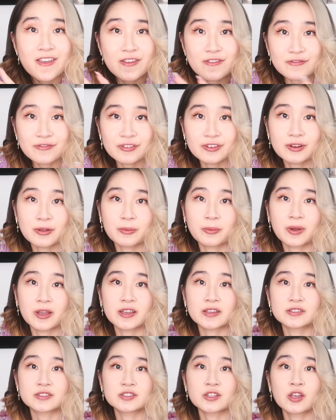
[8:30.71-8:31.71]
infinite
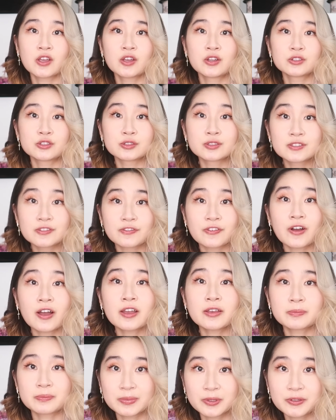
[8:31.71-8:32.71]
ways to
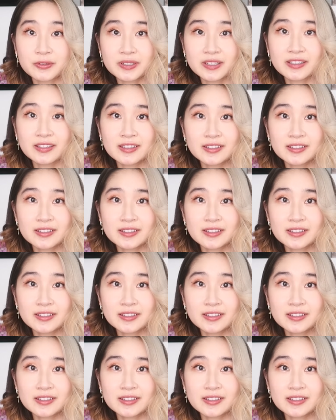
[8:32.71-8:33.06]
define beauty.